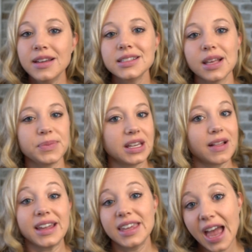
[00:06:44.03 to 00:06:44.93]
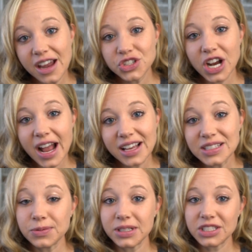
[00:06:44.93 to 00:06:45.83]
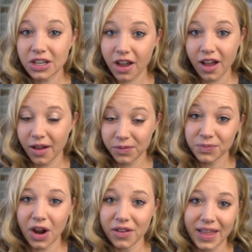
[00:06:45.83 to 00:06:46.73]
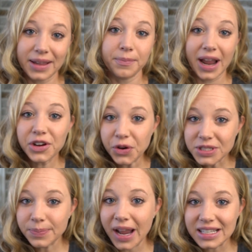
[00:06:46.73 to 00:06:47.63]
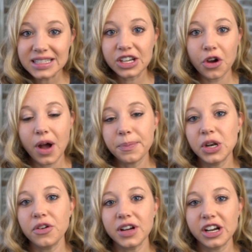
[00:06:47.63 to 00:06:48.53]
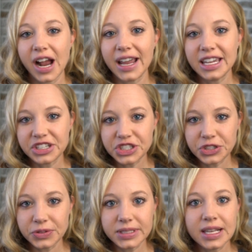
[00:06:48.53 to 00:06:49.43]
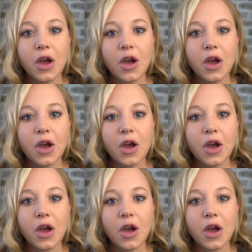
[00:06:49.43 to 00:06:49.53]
something like yak tracks, which are like micro spikes that go up and over your hiking shoes,